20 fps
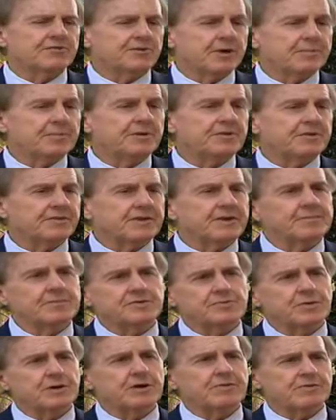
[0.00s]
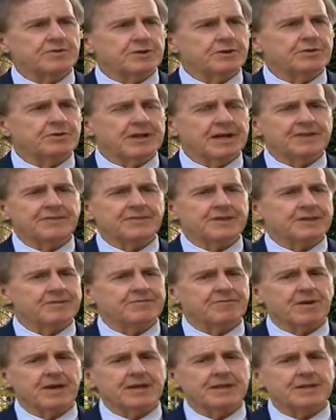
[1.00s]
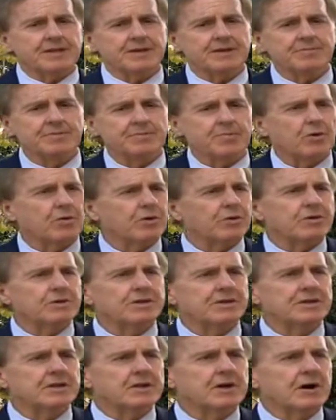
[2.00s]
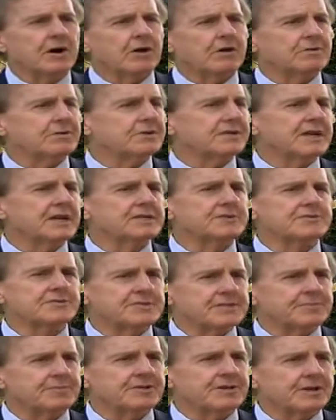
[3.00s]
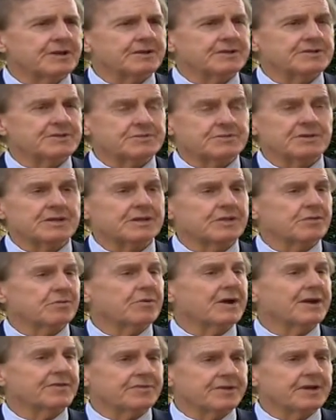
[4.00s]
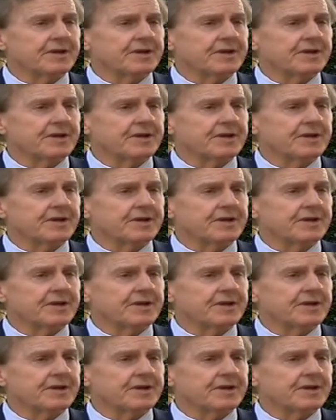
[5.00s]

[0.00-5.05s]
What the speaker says: A tribute to them is way overdue, and I think, frankly, a memorial at Arlington National Cemetery is really the right